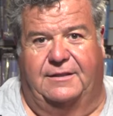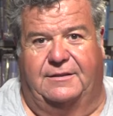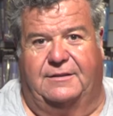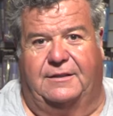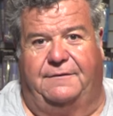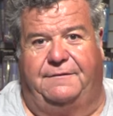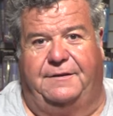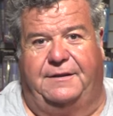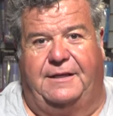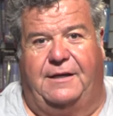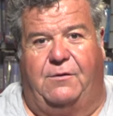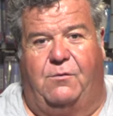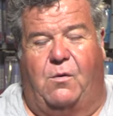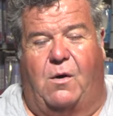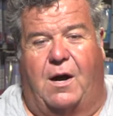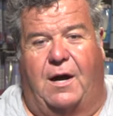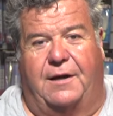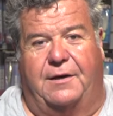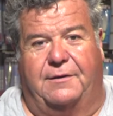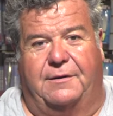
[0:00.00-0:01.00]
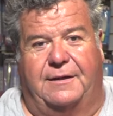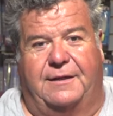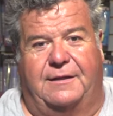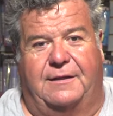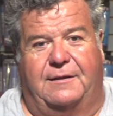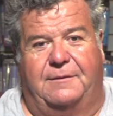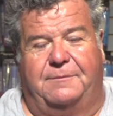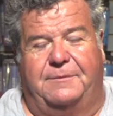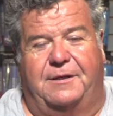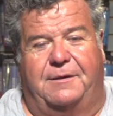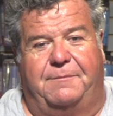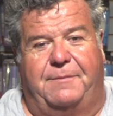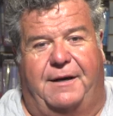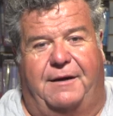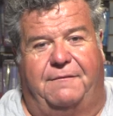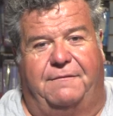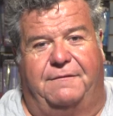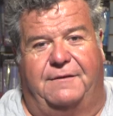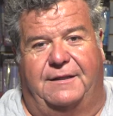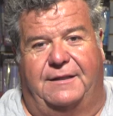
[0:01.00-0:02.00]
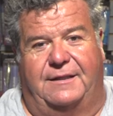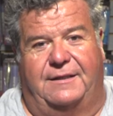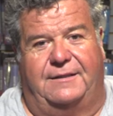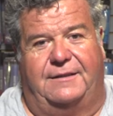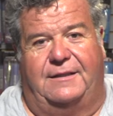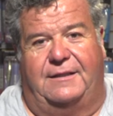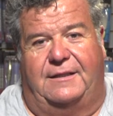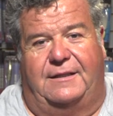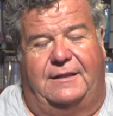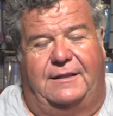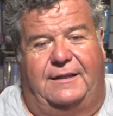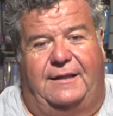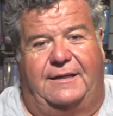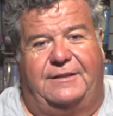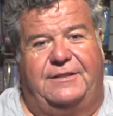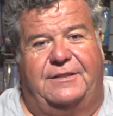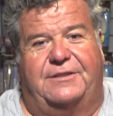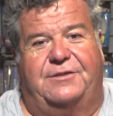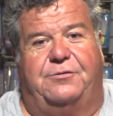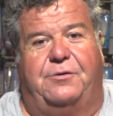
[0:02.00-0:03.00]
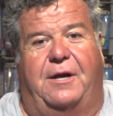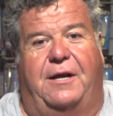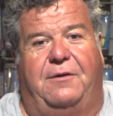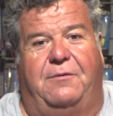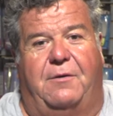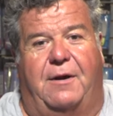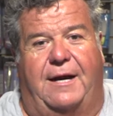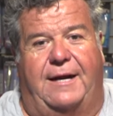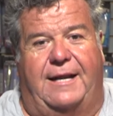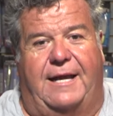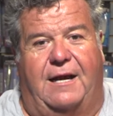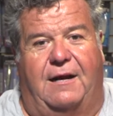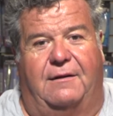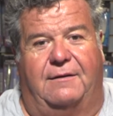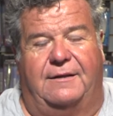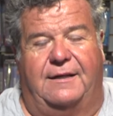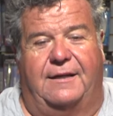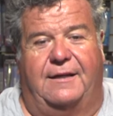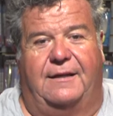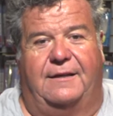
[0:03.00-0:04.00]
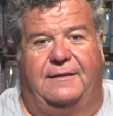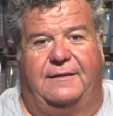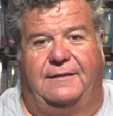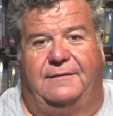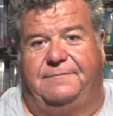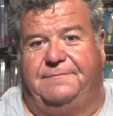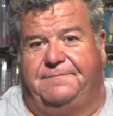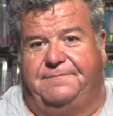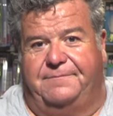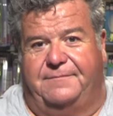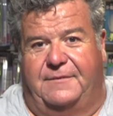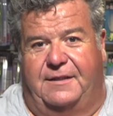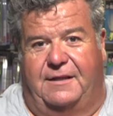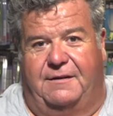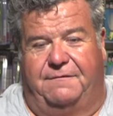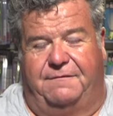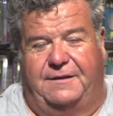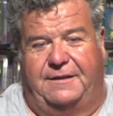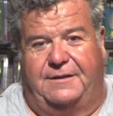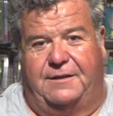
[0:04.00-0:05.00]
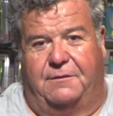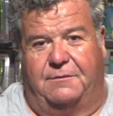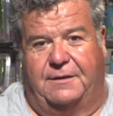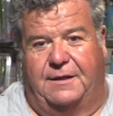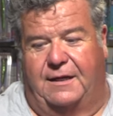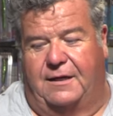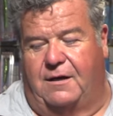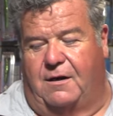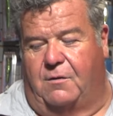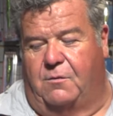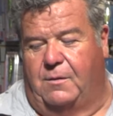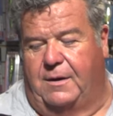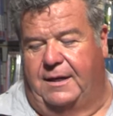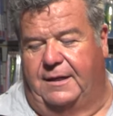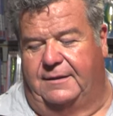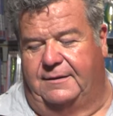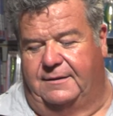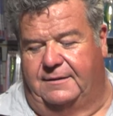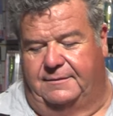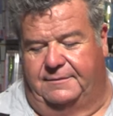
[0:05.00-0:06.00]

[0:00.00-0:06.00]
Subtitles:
So if you get water in them, you're barefooted, they just drain right out and your feet don't get all wet.